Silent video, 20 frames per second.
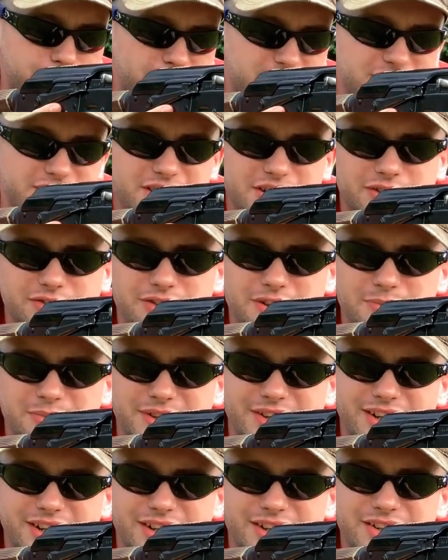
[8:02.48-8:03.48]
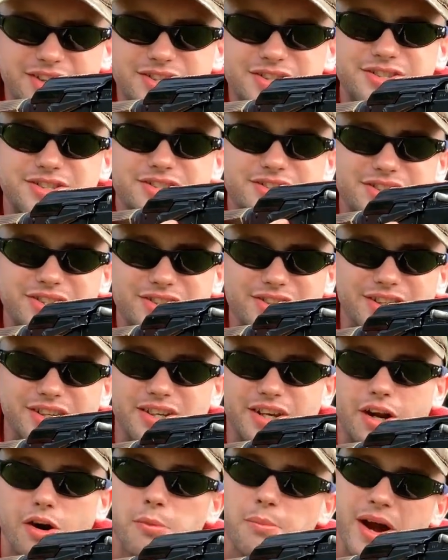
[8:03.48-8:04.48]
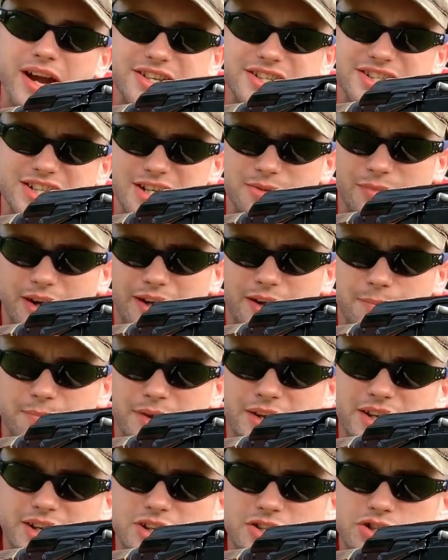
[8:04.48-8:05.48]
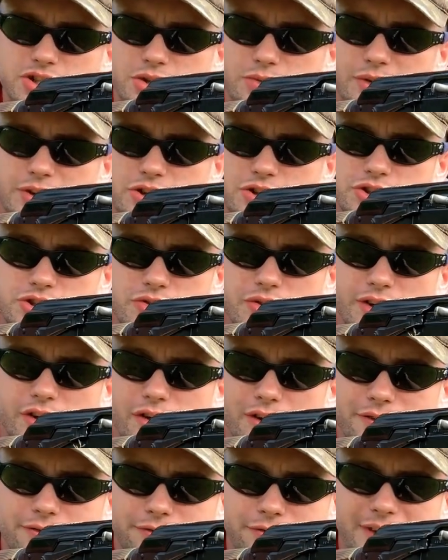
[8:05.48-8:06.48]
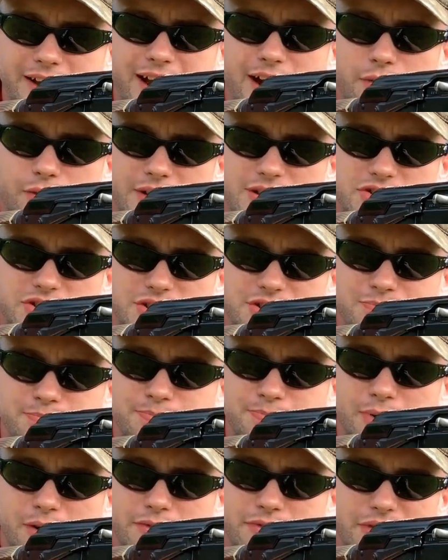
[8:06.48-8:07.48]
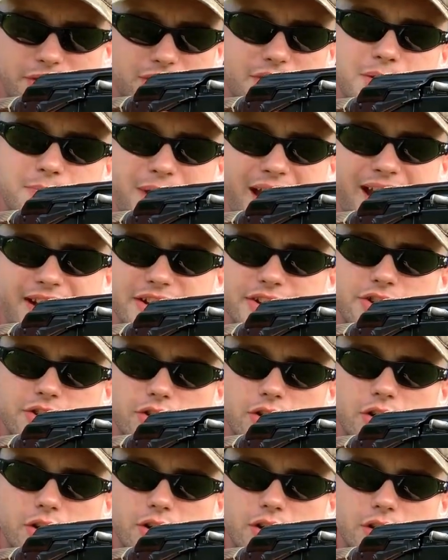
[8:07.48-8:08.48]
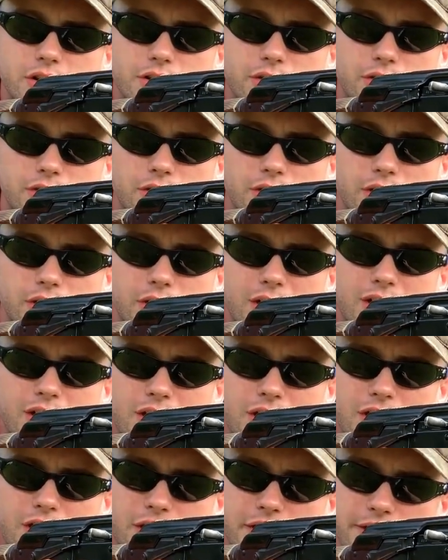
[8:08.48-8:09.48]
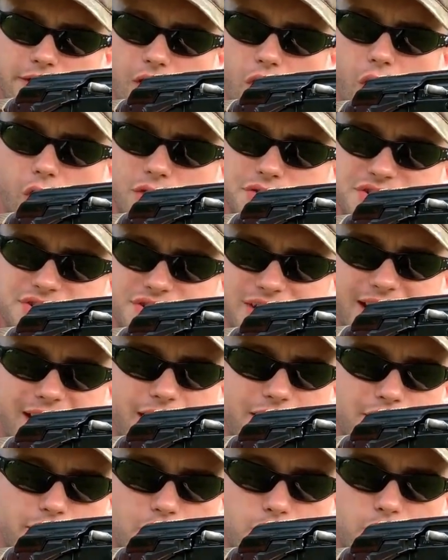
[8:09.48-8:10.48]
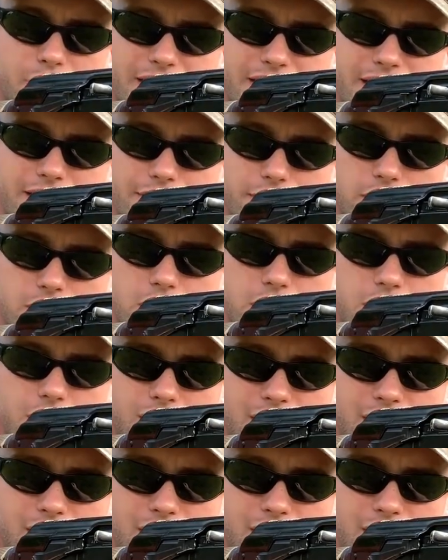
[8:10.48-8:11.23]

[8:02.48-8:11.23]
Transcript: particularly because you know it might seem like a big issue when you're shooting on a flat range that's perfectly manicured or you know all sand or whatever